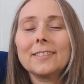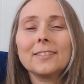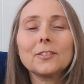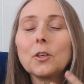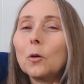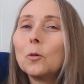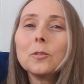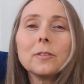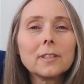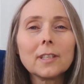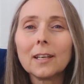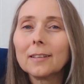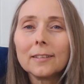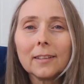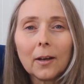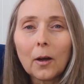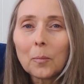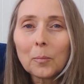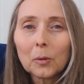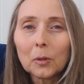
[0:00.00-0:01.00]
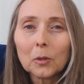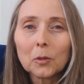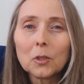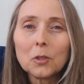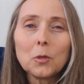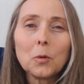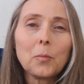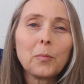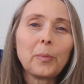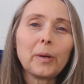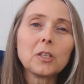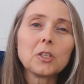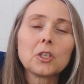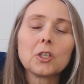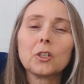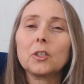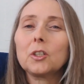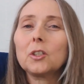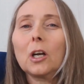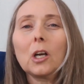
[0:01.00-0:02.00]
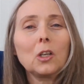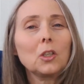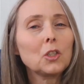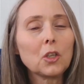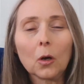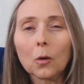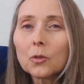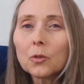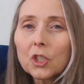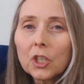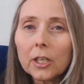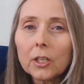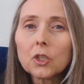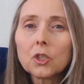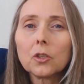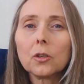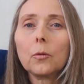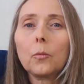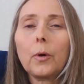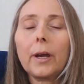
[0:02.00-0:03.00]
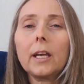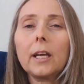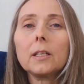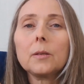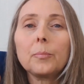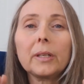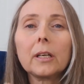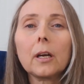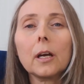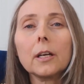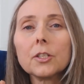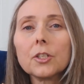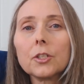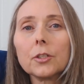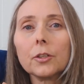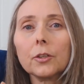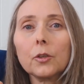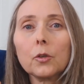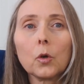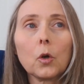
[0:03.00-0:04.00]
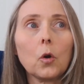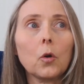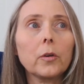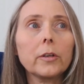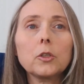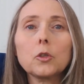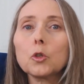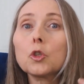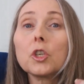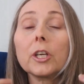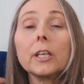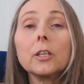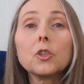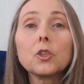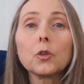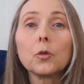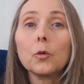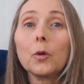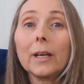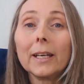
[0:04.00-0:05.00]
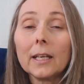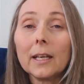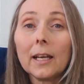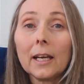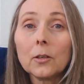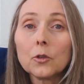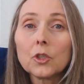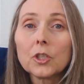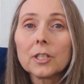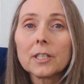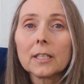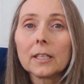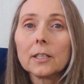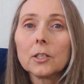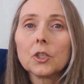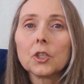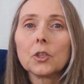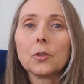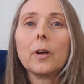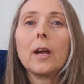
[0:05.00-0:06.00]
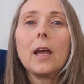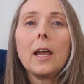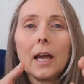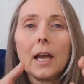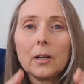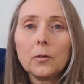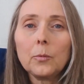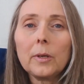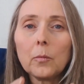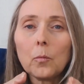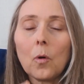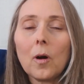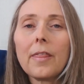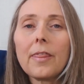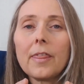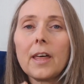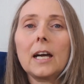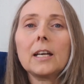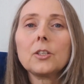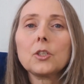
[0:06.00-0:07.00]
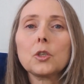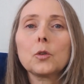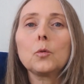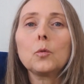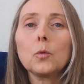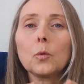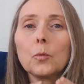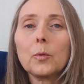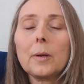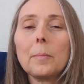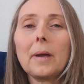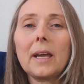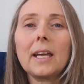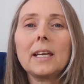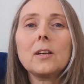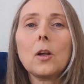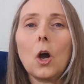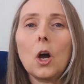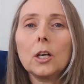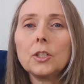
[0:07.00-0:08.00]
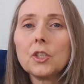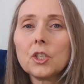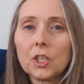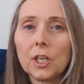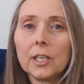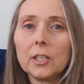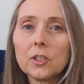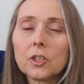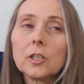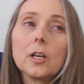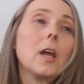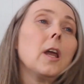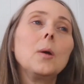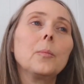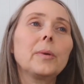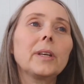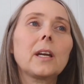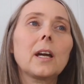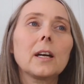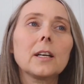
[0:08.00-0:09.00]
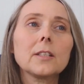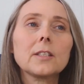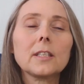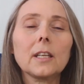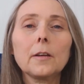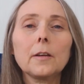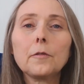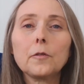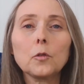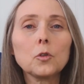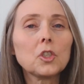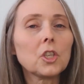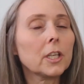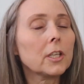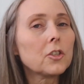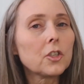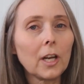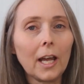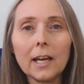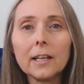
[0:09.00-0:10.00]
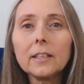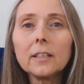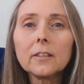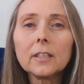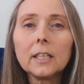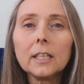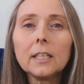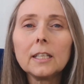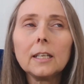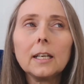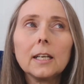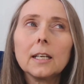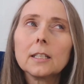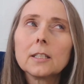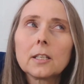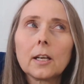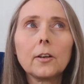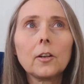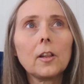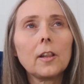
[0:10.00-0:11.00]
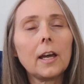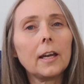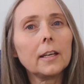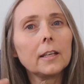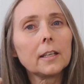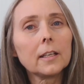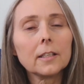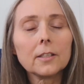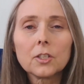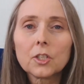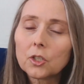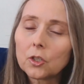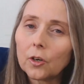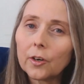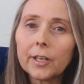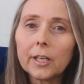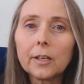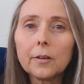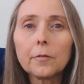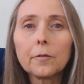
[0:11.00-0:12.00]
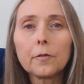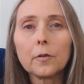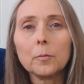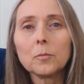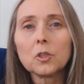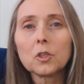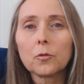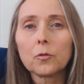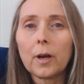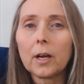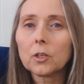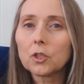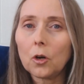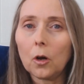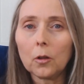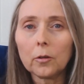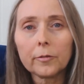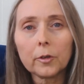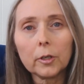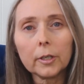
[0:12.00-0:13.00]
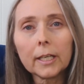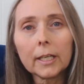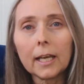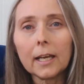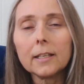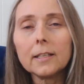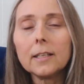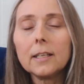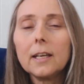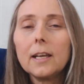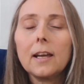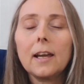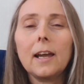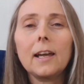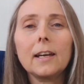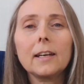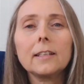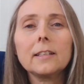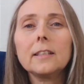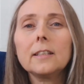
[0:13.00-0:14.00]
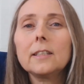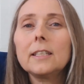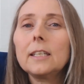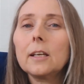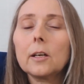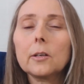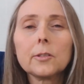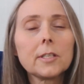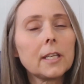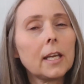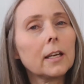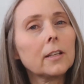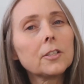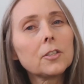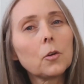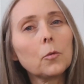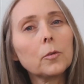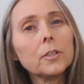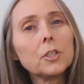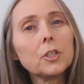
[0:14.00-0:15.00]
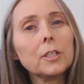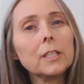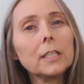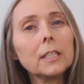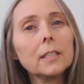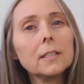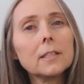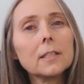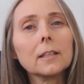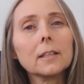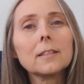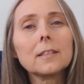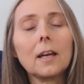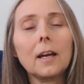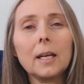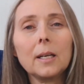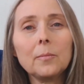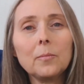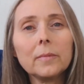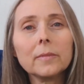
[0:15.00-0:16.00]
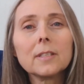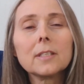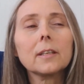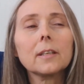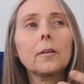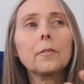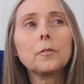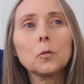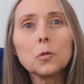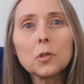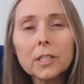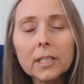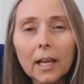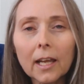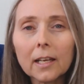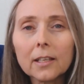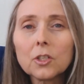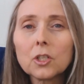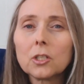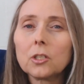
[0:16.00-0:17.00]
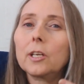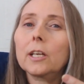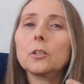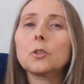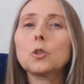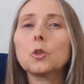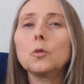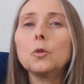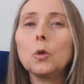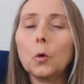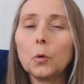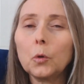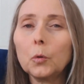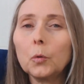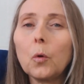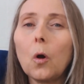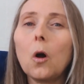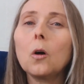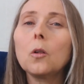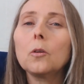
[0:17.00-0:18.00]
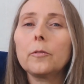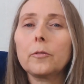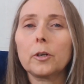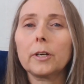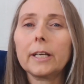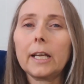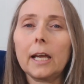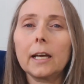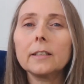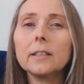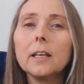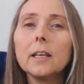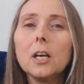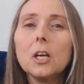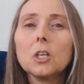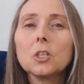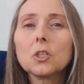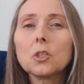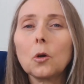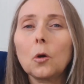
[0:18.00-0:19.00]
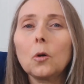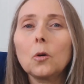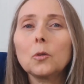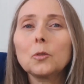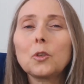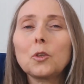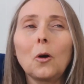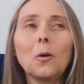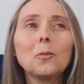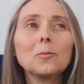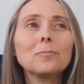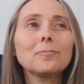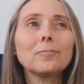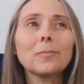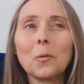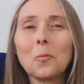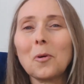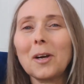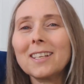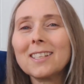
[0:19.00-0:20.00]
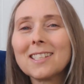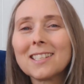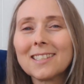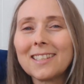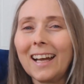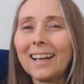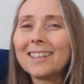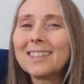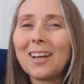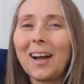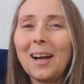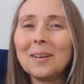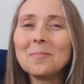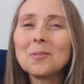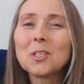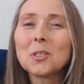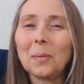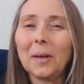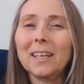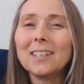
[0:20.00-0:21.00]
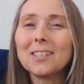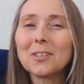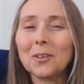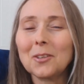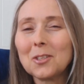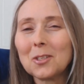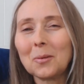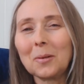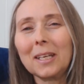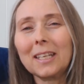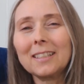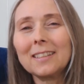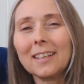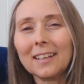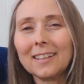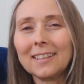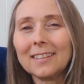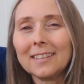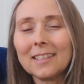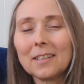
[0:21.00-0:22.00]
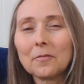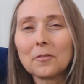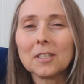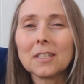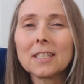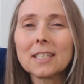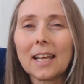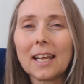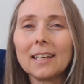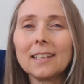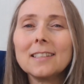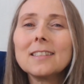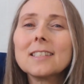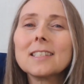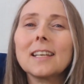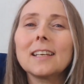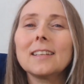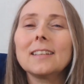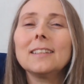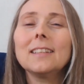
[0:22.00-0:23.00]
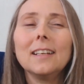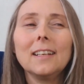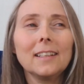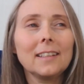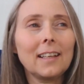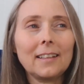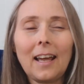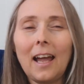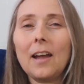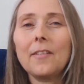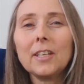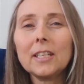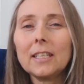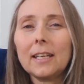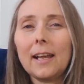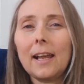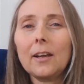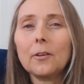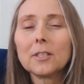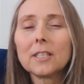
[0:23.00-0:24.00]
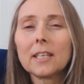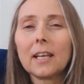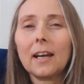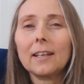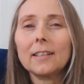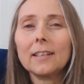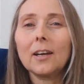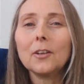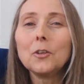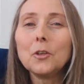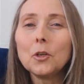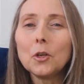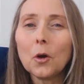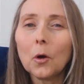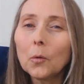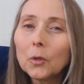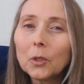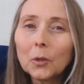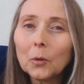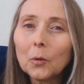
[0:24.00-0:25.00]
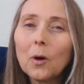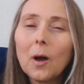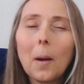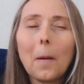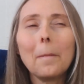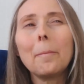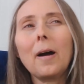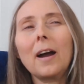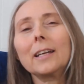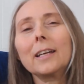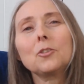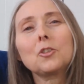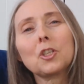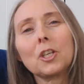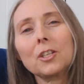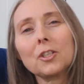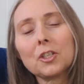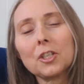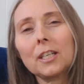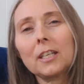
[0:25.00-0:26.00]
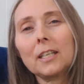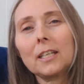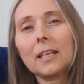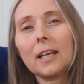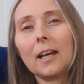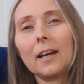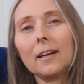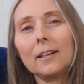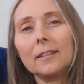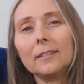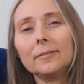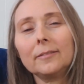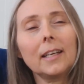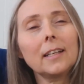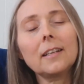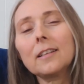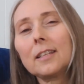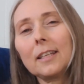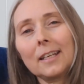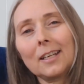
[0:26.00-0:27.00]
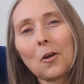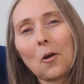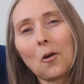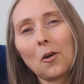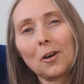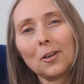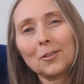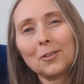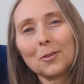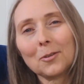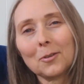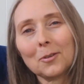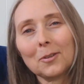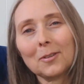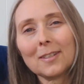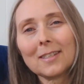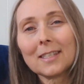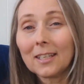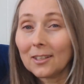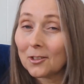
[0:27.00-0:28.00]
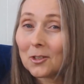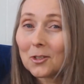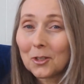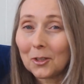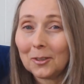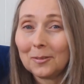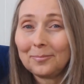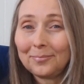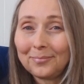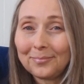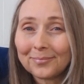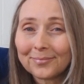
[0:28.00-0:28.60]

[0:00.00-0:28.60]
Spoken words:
don't upload a new picture. Don't change your weight because you're going to change your energy signature, and we want that to remain unchanged, because if you change anything, it's kind of like starting from scratch all over again, and the scan is going to need time, a few scans to get to know you all over again. So don't waste that time spent on doing different scans and having the EOScan know you by changing anything on your signature.